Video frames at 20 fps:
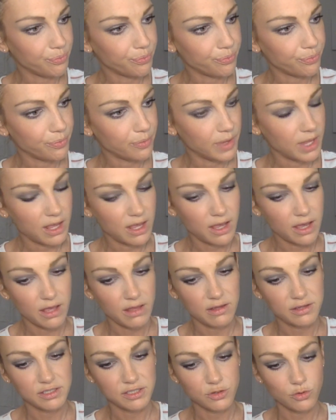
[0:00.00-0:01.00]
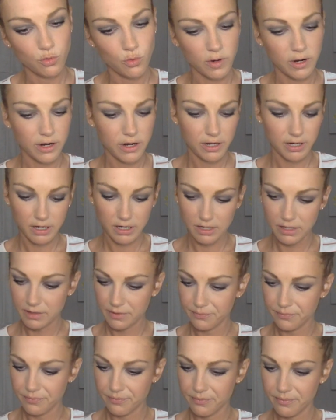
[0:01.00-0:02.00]
Yeah, this will work.
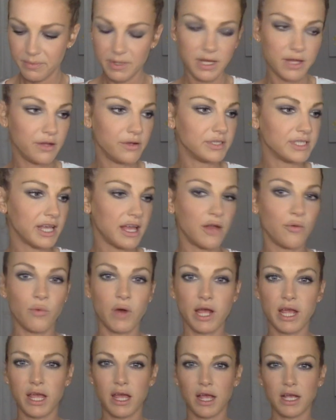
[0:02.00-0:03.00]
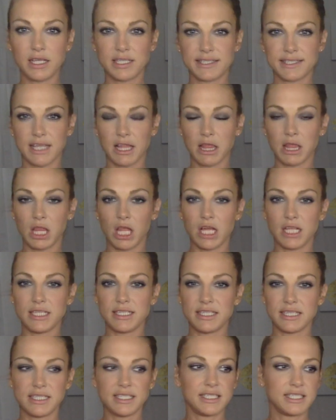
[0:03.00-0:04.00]
I'm going to use NYX
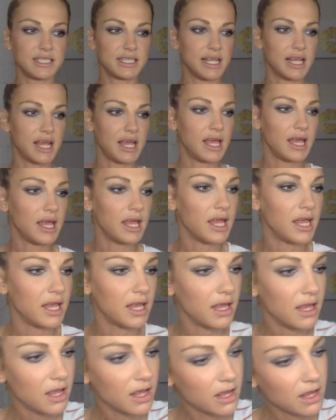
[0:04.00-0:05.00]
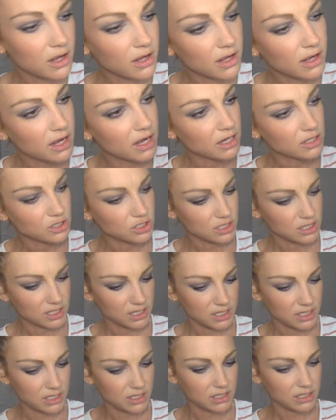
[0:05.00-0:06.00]
London today.
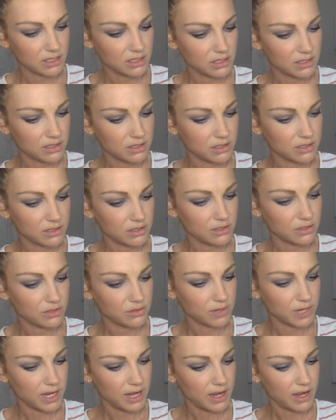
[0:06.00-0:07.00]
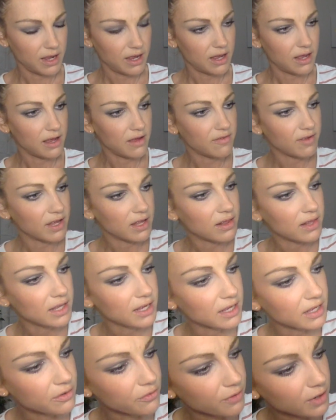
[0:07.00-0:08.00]
Actually, do I have
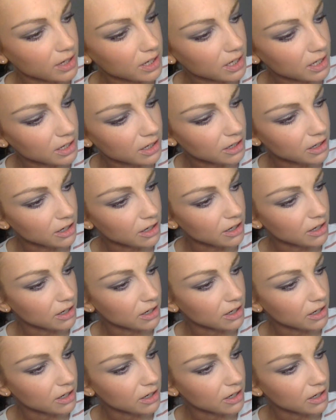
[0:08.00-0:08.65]
Elegant right here?